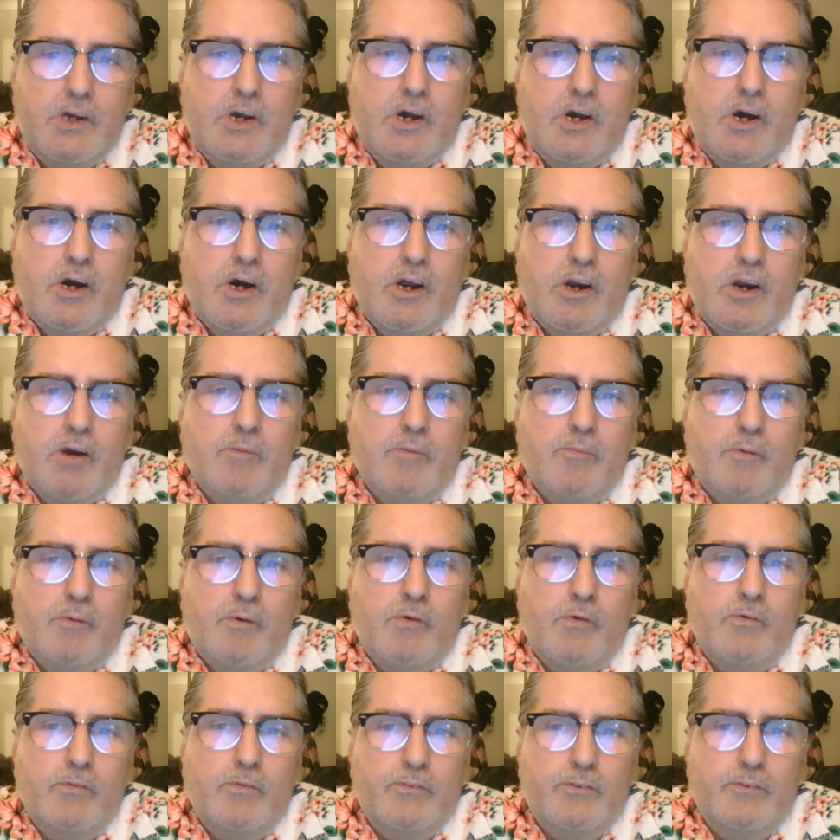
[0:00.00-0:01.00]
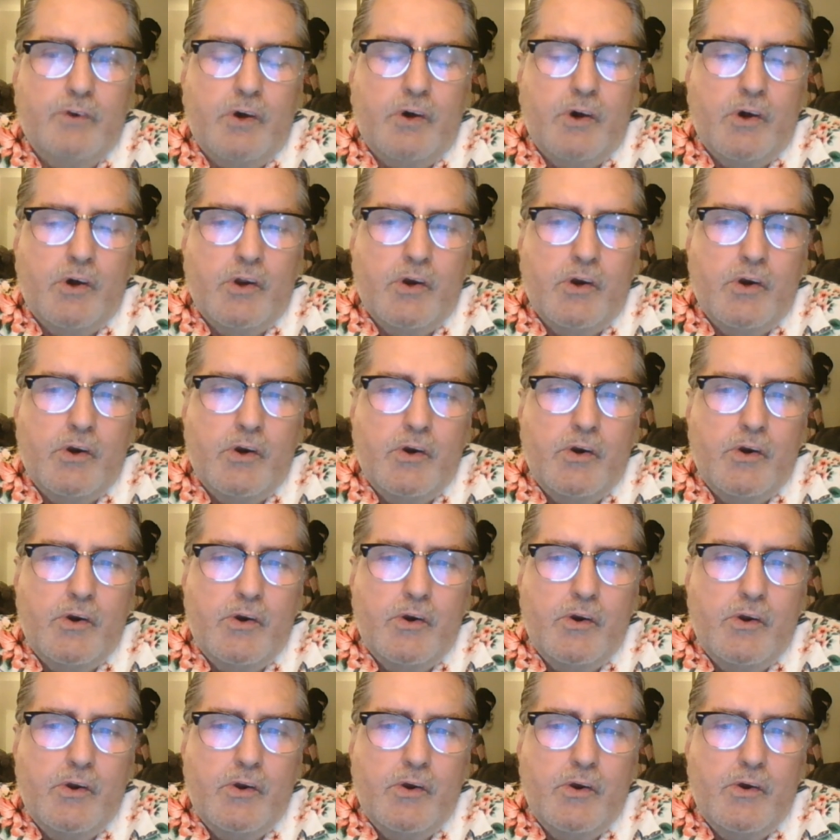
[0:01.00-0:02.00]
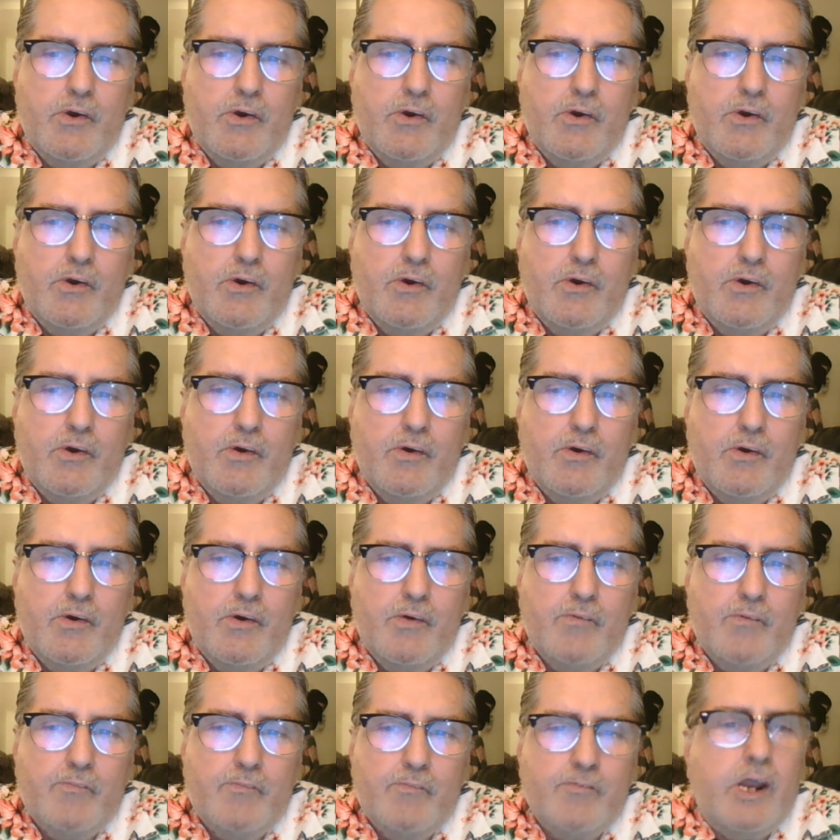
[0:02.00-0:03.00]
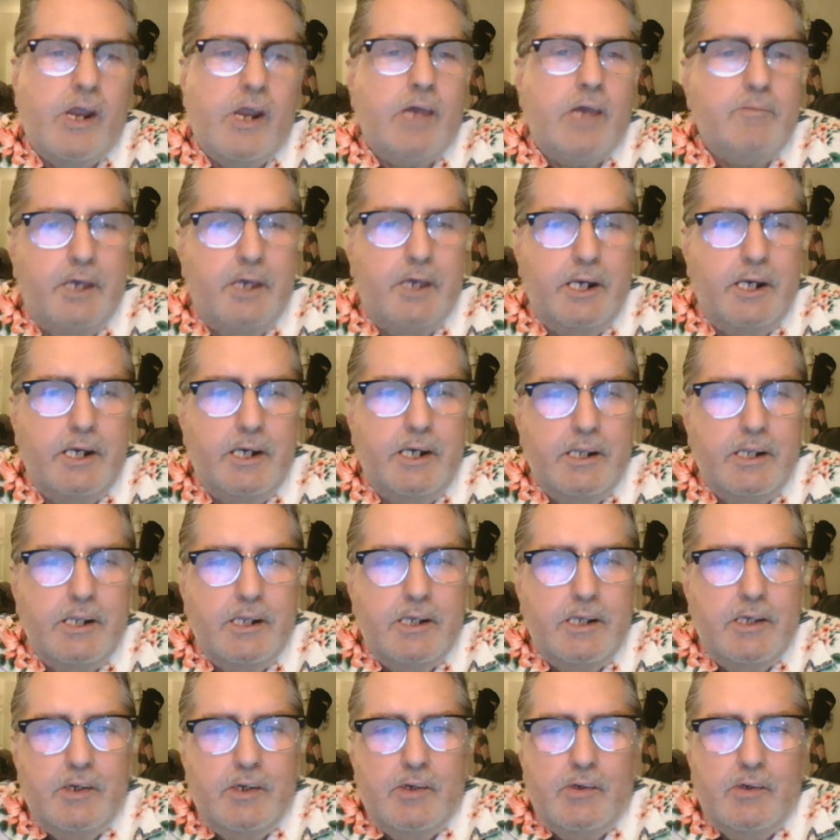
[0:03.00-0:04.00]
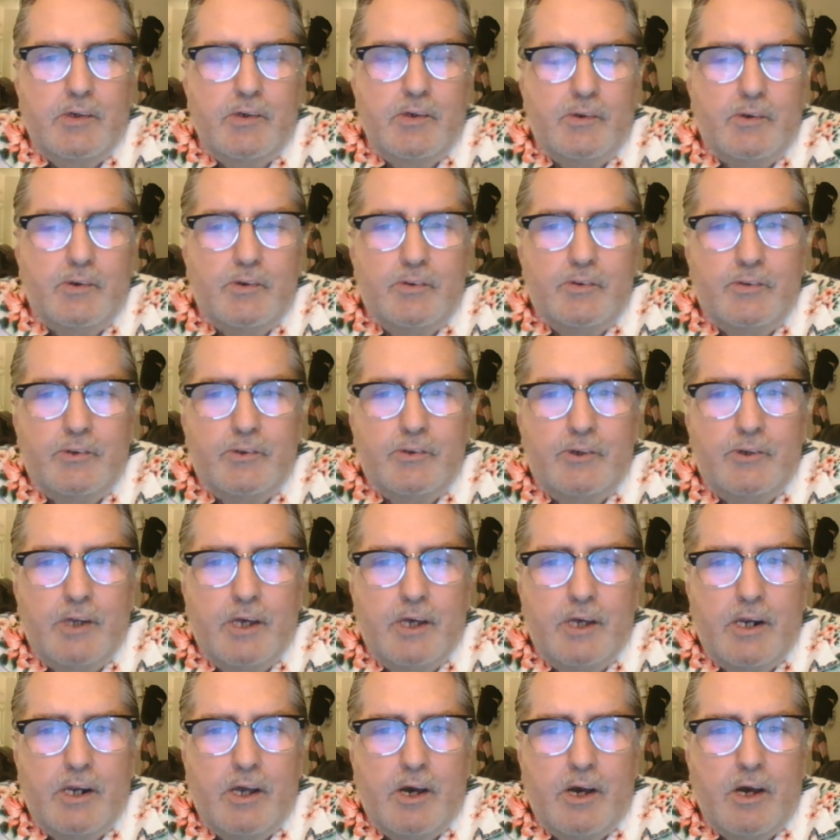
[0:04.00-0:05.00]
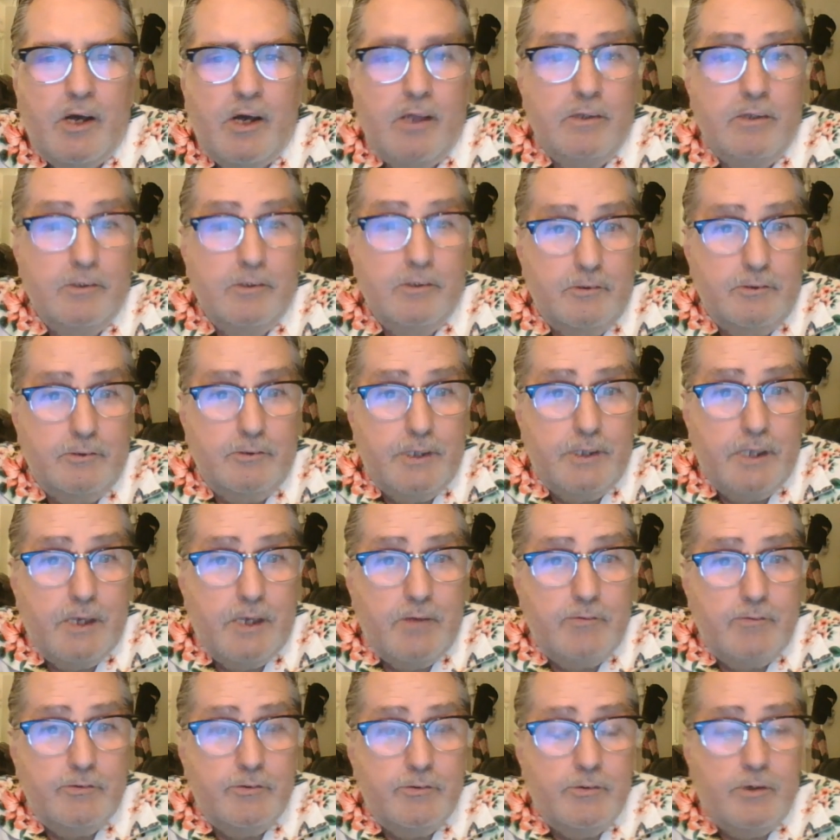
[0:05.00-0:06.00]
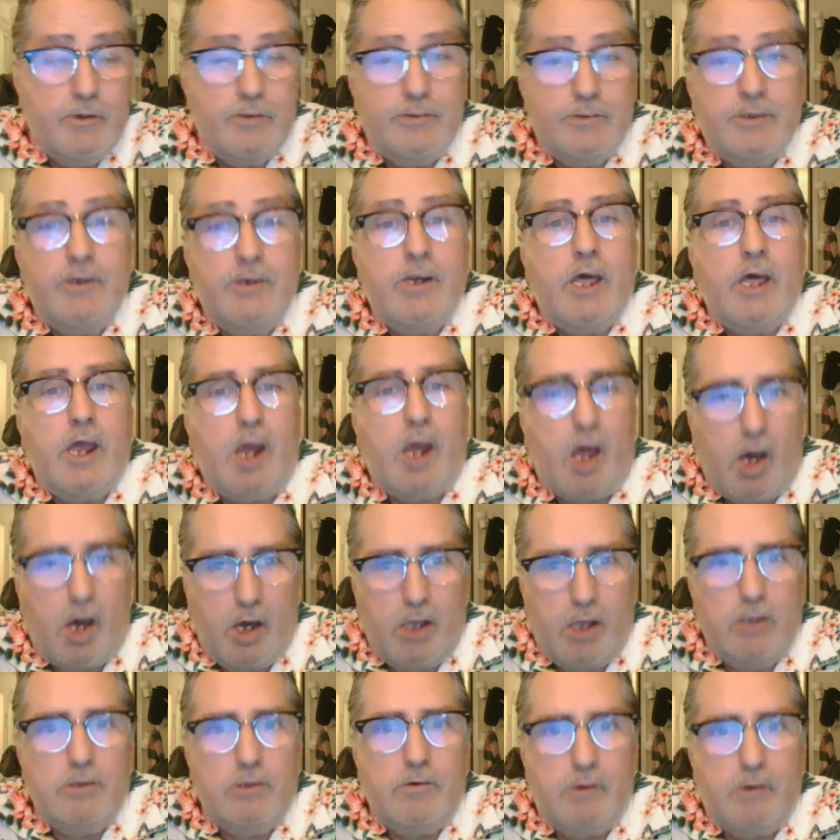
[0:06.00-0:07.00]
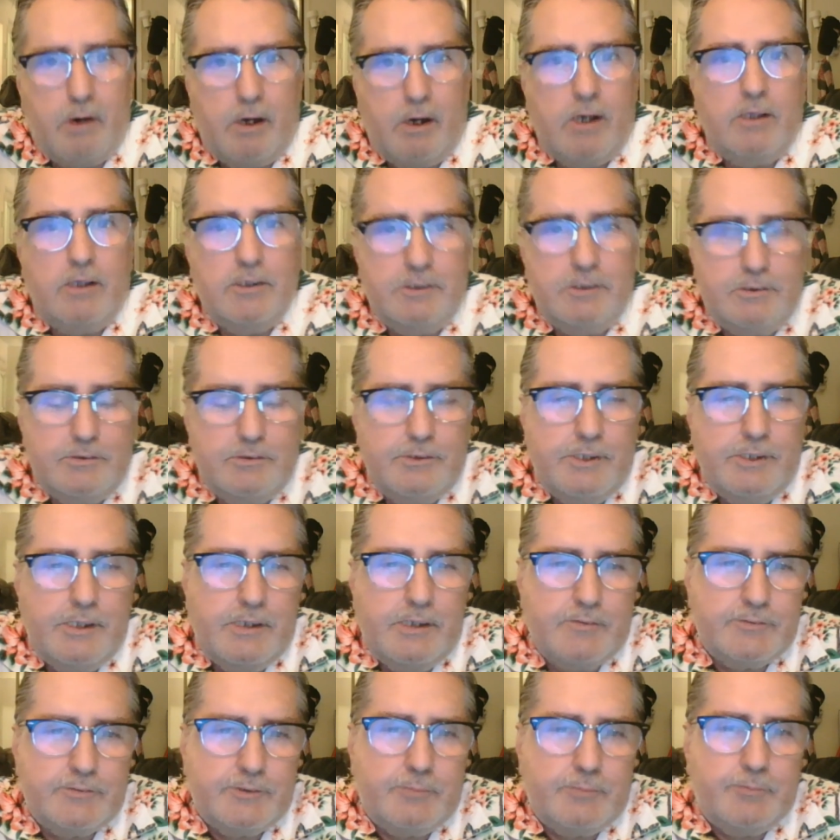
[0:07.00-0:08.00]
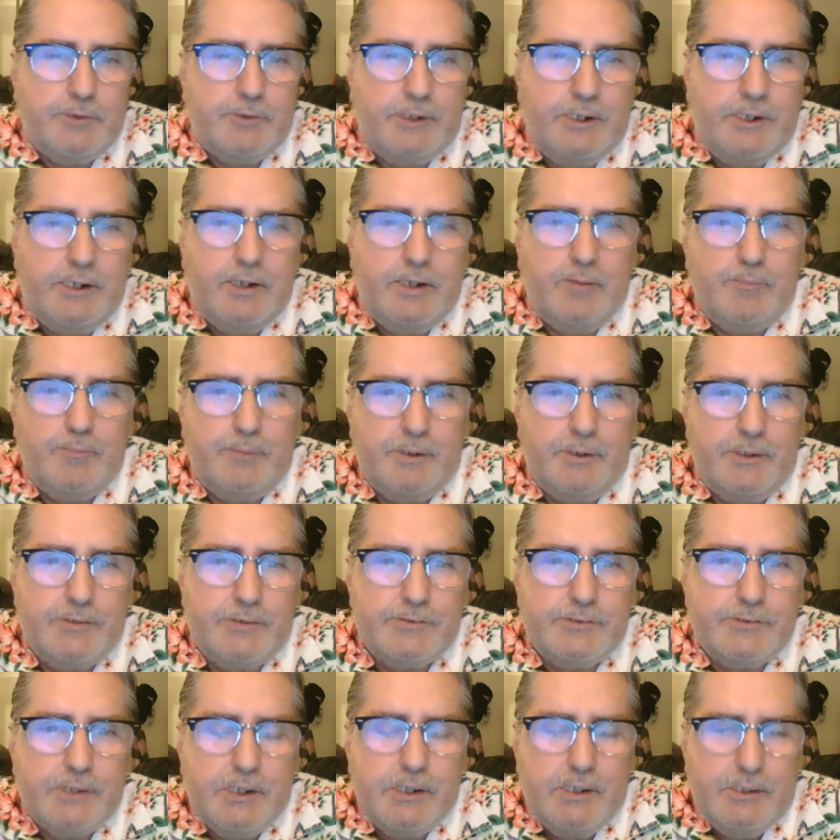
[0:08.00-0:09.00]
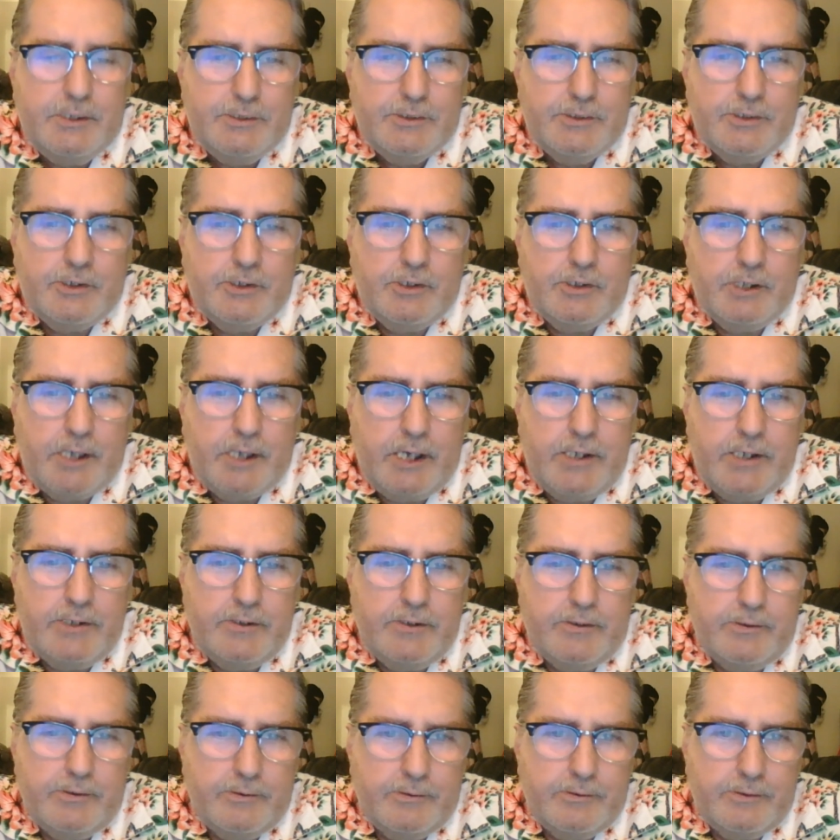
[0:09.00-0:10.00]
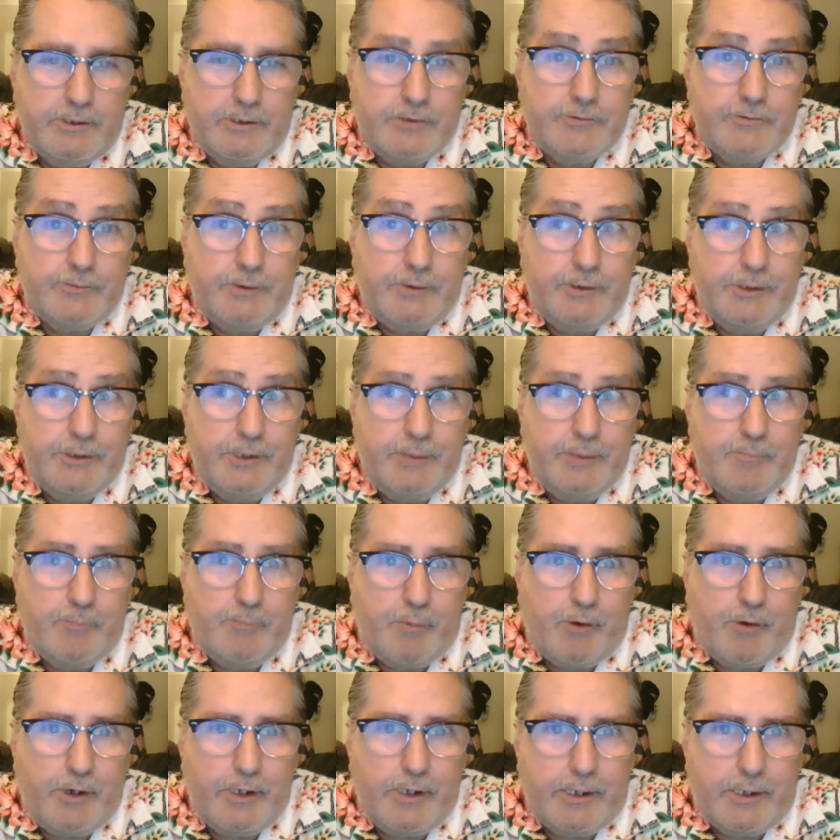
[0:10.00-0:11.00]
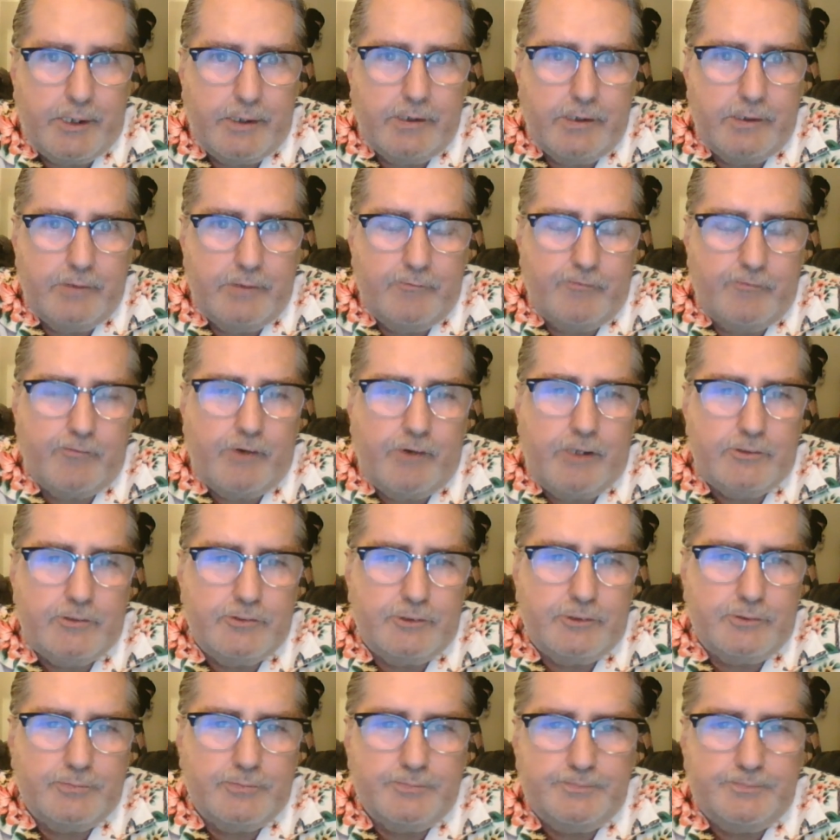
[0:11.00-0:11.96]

Our bones are fragmented. They're not hollow. They're not hollow. They have something in it, but they're lighter. That's why they break, fragile.